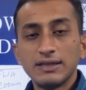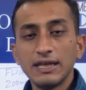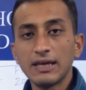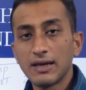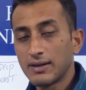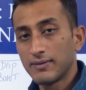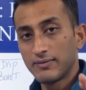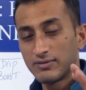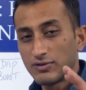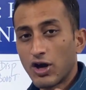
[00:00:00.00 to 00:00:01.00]
the
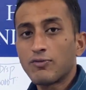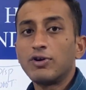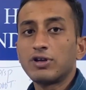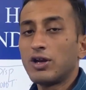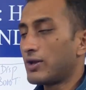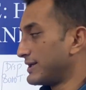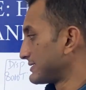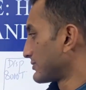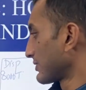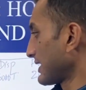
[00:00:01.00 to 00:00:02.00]
dog water
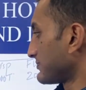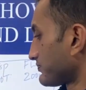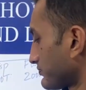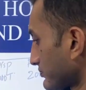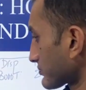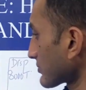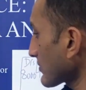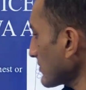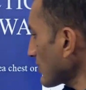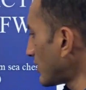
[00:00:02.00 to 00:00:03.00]
lines. Okay.
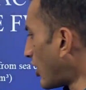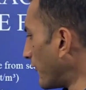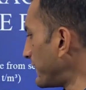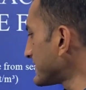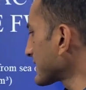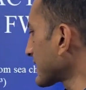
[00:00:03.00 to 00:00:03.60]
Officer